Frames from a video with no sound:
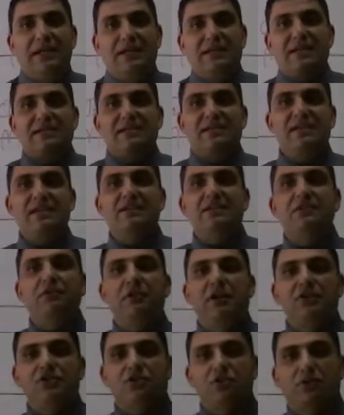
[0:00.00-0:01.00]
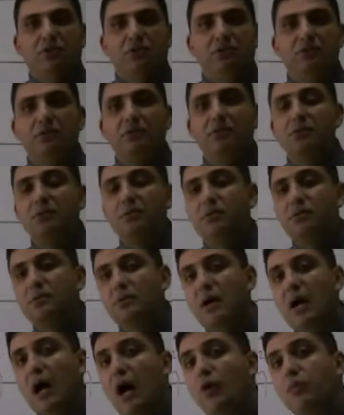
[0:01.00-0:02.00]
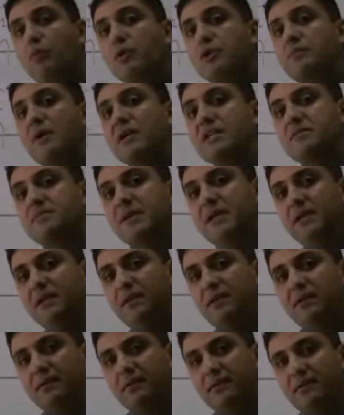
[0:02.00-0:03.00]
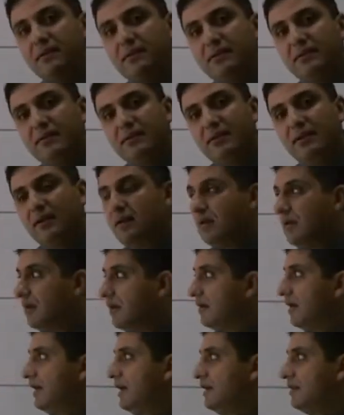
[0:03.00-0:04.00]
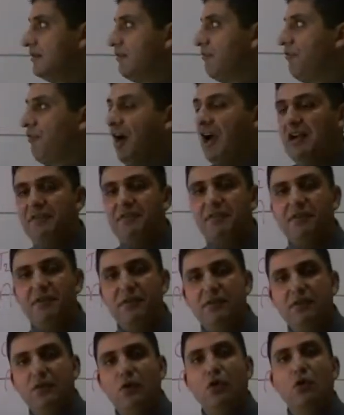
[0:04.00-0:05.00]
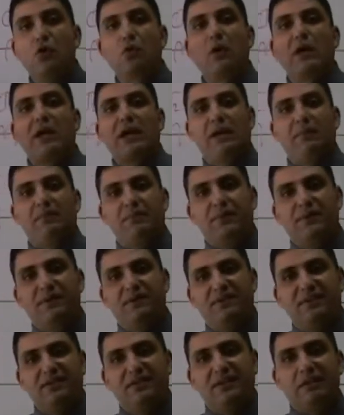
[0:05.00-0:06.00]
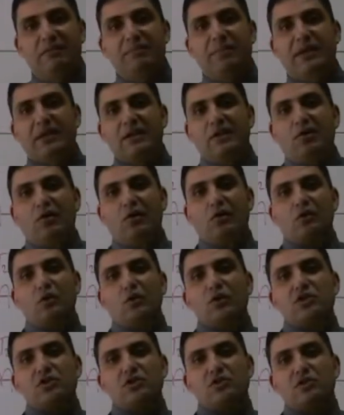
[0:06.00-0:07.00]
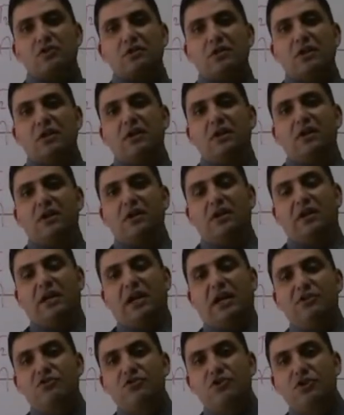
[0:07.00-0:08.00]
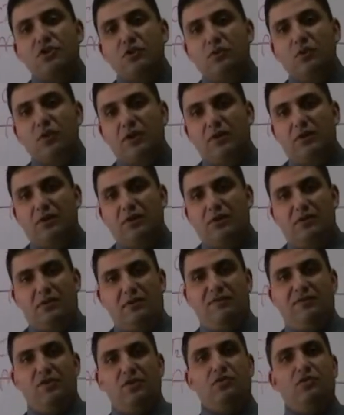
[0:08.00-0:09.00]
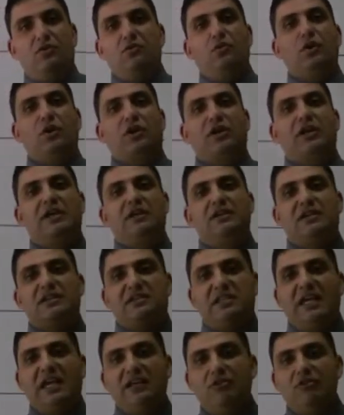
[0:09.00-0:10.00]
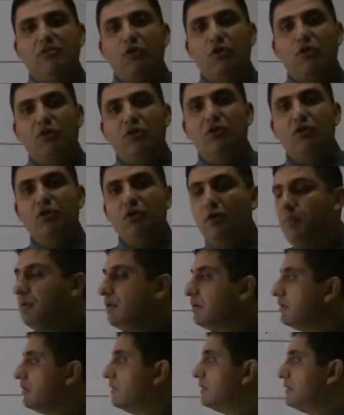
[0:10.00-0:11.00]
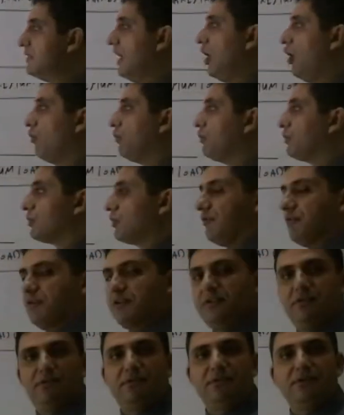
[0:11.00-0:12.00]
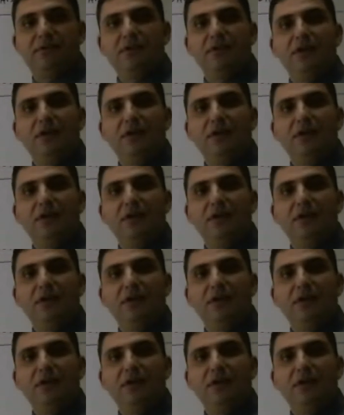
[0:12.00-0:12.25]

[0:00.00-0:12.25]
that the CT ratio output must be either 5 or 1 amp, depending on which country you work on. If you're working in the States or in Europe, the output of it.